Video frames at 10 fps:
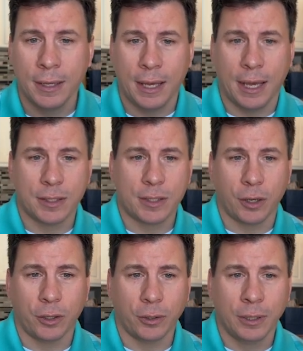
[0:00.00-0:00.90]
And
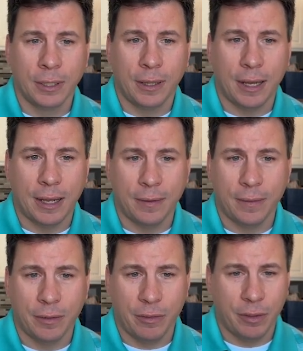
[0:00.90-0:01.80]
so
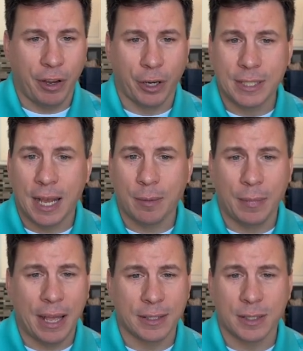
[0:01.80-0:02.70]
the very top
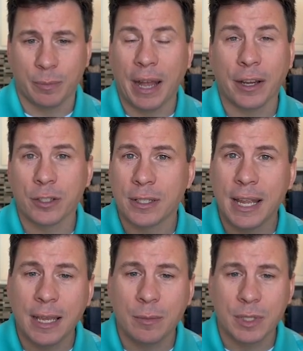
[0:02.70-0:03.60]
has the buyer's
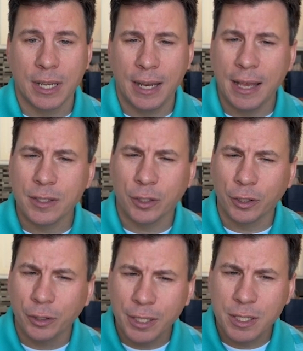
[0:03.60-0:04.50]
names. It has
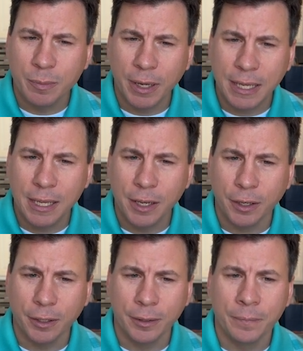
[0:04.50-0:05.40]
earnest money
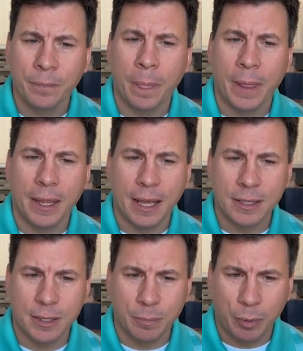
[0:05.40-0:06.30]
here. It
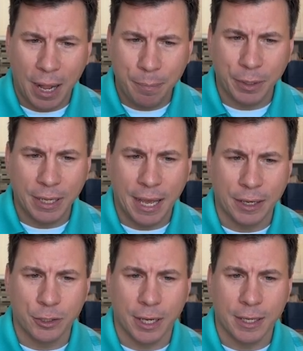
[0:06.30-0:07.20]
has the property
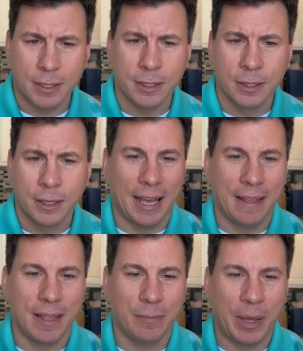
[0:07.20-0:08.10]
address.
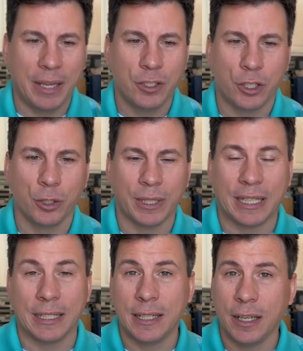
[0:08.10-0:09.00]
And then page 2, it
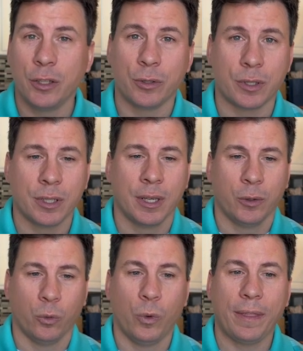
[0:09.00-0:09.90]
continues
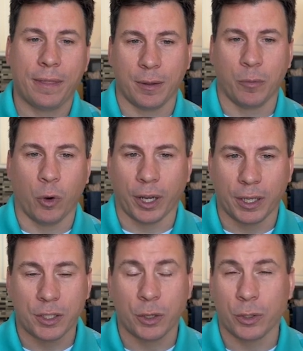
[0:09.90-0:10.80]
with the mortgage.
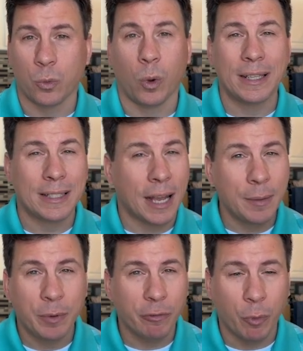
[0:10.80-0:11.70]
So it's what
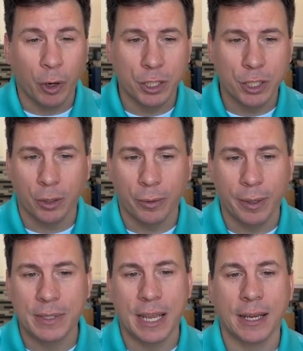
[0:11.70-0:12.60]
type of mortgage are we
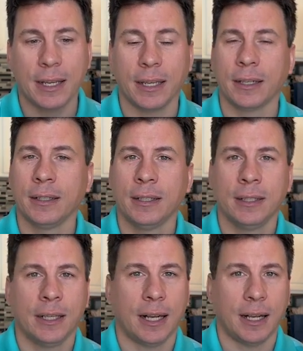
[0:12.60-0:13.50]
obtaining?
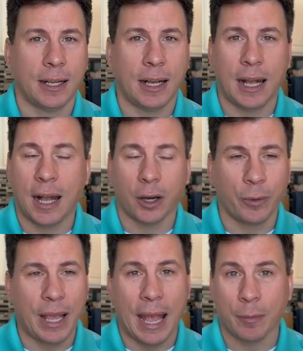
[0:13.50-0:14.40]
Are
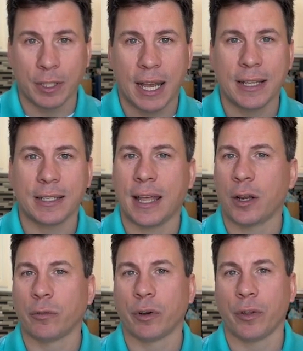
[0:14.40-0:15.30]
we amortizing that
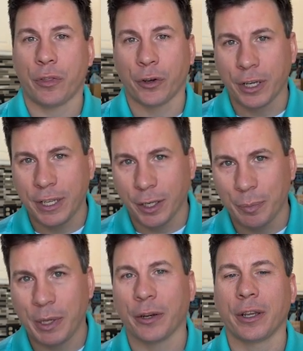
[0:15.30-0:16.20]
over a 30-year
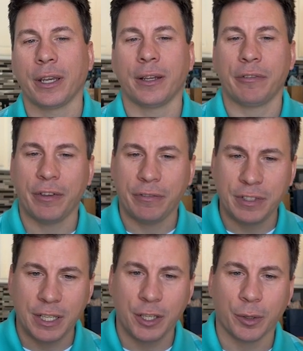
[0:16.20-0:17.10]
period, a
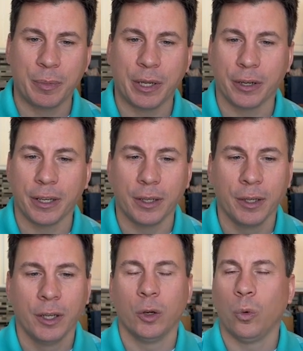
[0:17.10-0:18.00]
15-year period?
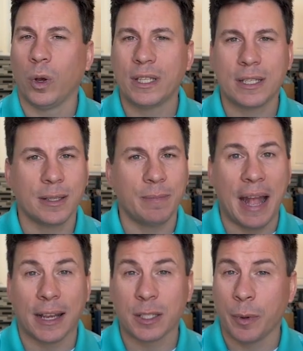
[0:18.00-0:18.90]
What's the
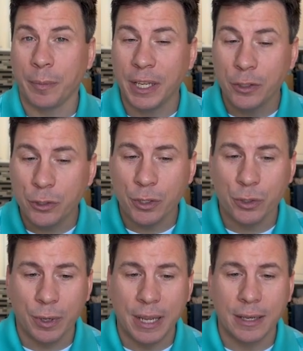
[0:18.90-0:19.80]
maximum interest
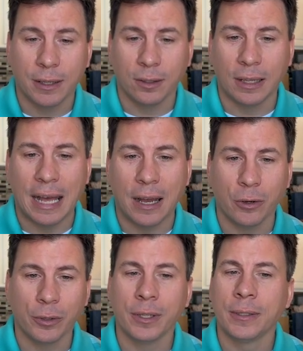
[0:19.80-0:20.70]
rate
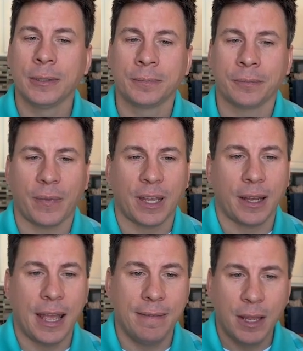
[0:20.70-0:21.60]
allowed?
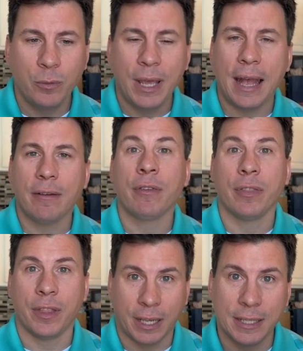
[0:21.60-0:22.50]
And then we have
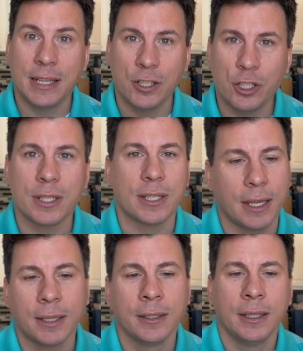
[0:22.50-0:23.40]
the
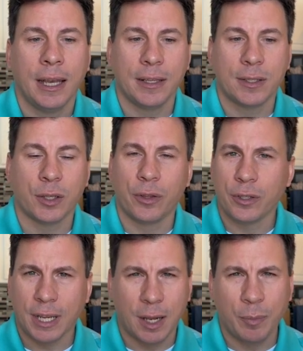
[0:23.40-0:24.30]
contingency. And so there's
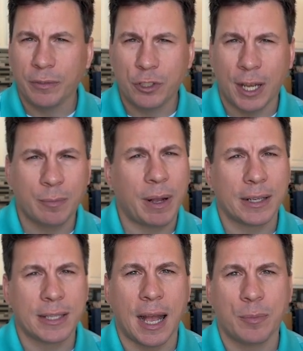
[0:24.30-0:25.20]
a couple of
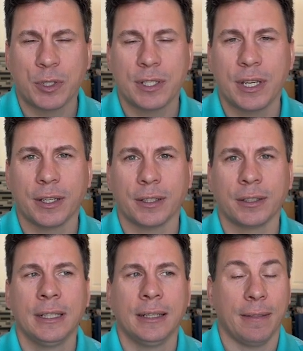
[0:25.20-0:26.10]
checkbox options here.
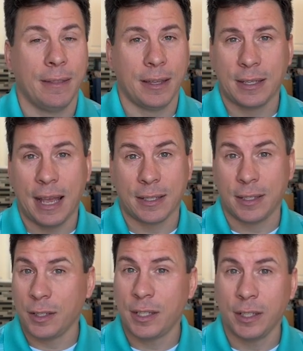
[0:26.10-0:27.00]
This has
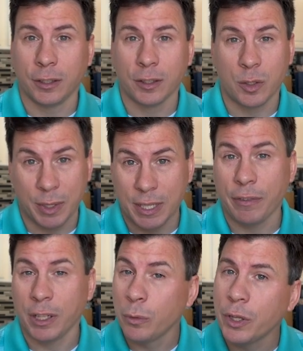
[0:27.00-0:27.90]
to deal
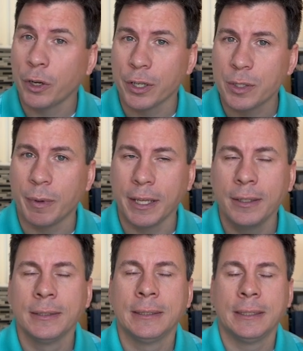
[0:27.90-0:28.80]
specifically with the earnest money.
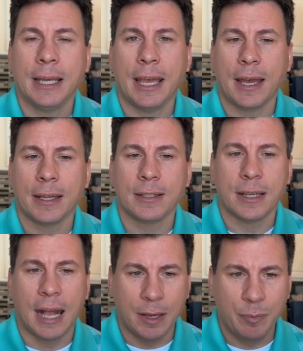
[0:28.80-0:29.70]
And
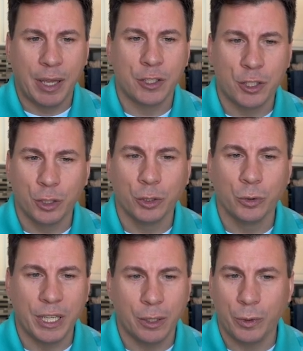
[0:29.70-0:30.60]
on page 2,
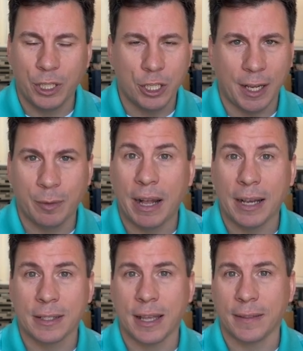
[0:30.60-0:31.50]
we check a
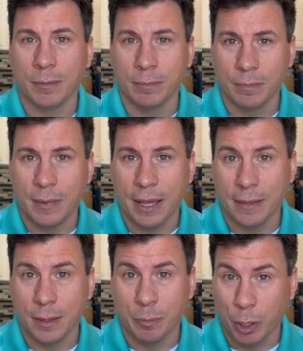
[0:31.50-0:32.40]
box that
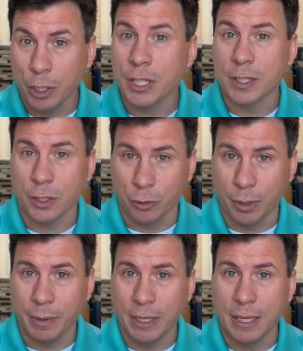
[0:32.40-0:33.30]
the purchase
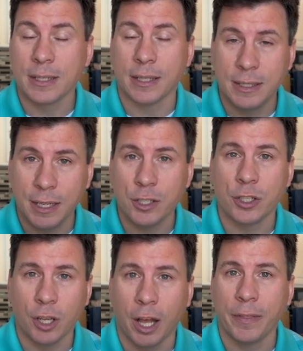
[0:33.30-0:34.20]
agreement is
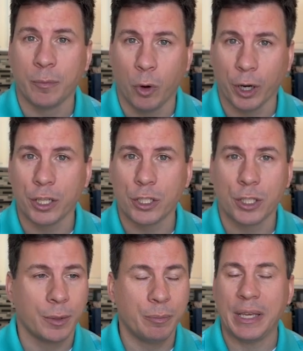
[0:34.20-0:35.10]
contingent on the mortgage
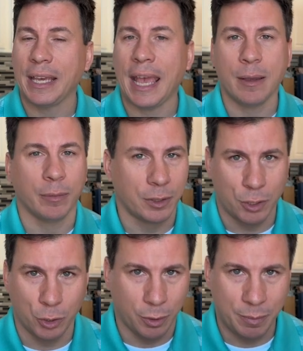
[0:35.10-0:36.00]
being able
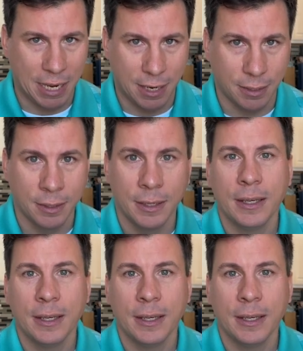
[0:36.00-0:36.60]
to obtain.